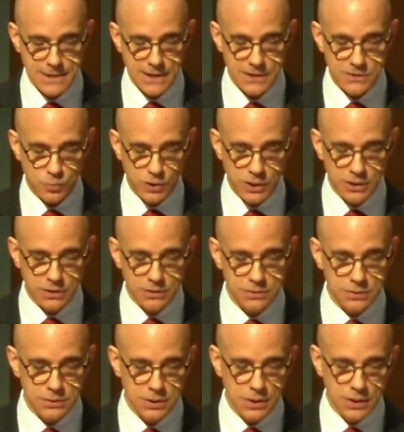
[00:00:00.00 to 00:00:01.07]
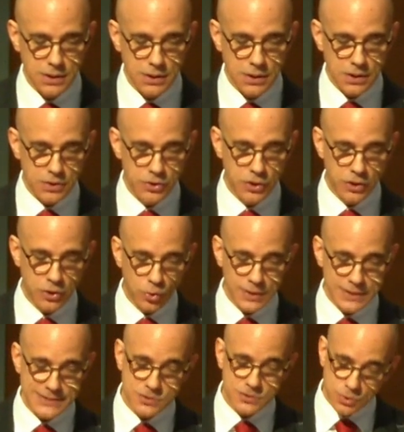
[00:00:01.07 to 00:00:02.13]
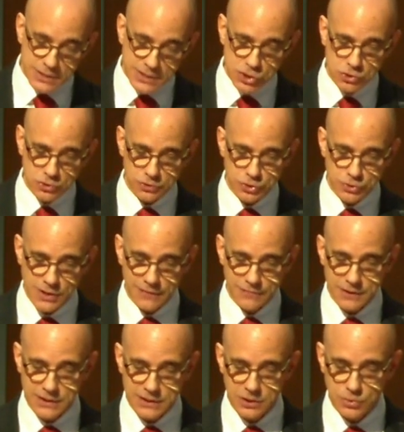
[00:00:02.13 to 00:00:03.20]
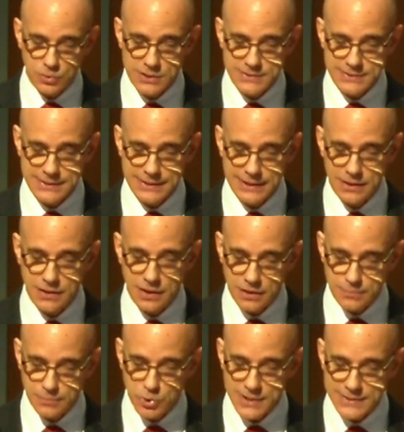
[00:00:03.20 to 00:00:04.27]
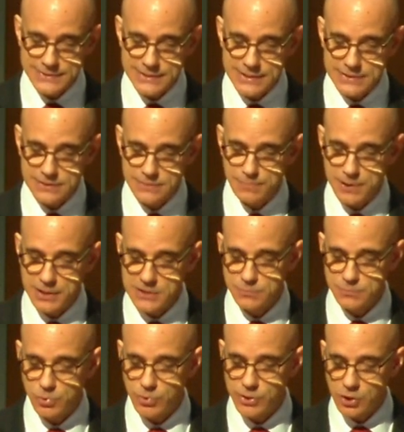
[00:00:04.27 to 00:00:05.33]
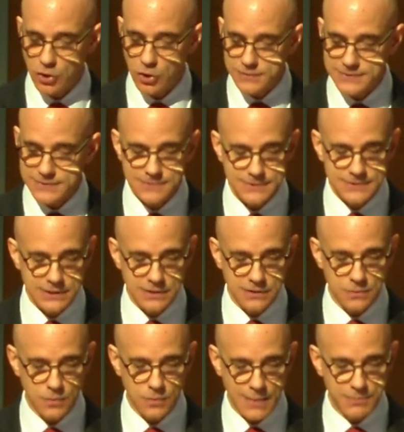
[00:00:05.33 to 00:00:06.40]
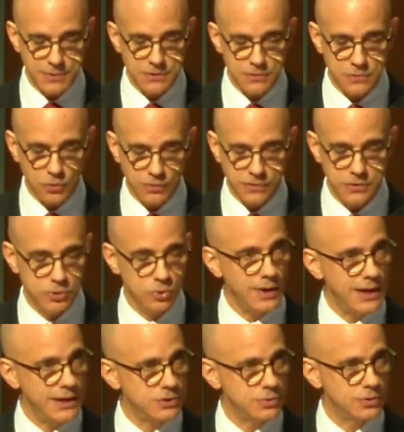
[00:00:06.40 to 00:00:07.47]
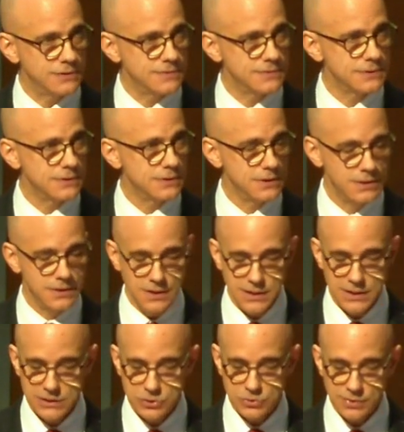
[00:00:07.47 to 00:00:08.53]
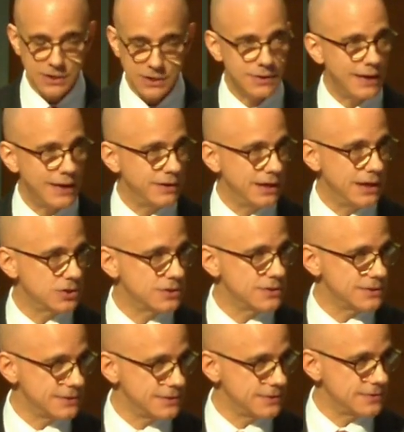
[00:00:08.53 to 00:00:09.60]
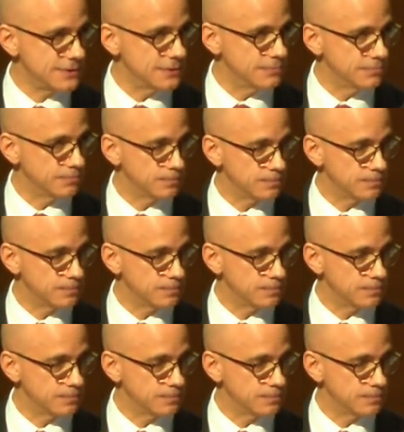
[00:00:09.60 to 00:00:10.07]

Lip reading: As well, not only is traditional traffic increasing at an unprecedented pace, but we are also seeing the rapid growth of new entrants into the air navigation system.